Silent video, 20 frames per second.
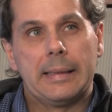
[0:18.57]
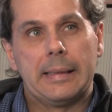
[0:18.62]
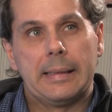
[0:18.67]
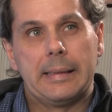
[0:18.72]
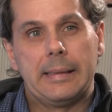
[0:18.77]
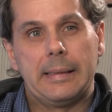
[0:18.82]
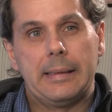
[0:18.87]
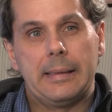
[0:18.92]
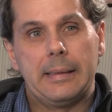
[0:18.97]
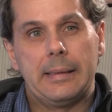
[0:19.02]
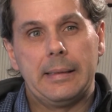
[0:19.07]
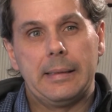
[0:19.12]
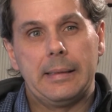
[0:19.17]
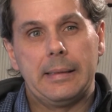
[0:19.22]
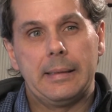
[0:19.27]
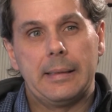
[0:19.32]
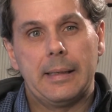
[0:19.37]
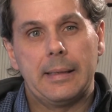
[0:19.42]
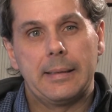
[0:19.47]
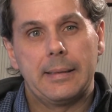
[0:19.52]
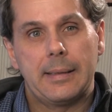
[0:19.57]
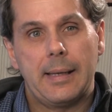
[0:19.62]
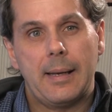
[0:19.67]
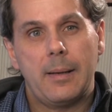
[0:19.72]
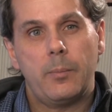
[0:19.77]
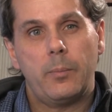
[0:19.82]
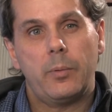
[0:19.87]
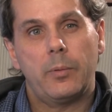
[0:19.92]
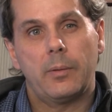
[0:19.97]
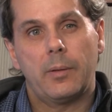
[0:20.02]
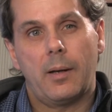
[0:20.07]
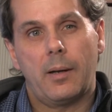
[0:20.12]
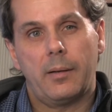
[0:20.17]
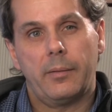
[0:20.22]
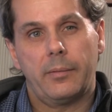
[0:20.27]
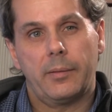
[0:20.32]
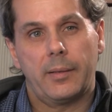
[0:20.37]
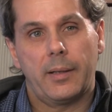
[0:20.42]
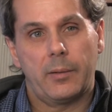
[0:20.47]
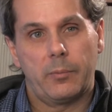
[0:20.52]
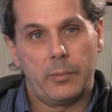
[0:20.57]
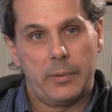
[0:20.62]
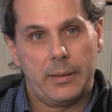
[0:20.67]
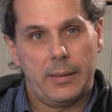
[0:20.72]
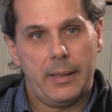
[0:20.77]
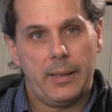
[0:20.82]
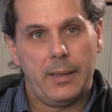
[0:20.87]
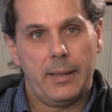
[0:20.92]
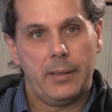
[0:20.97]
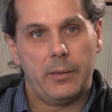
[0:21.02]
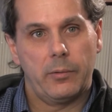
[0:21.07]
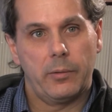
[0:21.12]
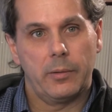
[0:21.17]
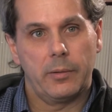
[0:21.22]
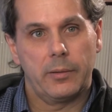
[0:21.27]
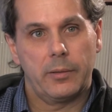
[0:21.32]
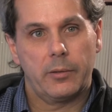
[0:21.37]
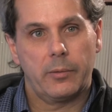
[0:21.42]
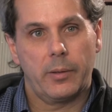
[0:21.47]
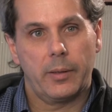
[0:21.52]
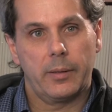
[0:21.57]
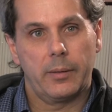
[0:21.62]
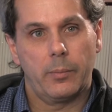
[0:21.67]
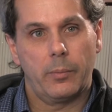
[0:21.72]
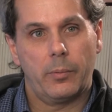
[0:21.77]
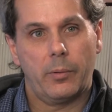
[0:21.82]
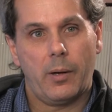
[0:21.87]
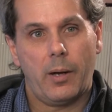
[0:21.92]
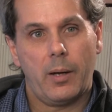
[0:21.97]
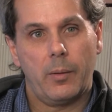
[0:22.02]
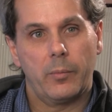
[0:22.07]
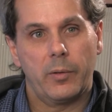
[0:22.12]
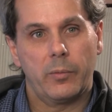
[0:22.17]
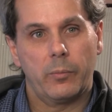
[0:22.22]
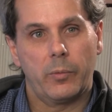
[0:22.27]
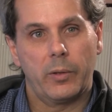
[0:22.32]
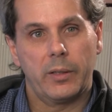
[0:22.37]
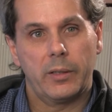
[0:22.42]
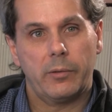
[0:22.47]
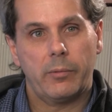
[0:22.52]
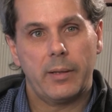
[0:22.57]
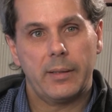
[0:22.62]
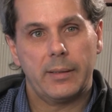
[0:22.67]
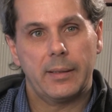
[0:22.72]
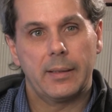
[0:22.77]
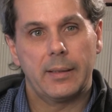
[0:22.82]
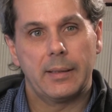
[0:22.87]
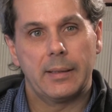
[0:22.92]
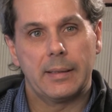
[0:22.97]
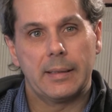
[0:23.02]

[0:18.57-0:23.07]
The example often that we take to illustrate the problem we're interested in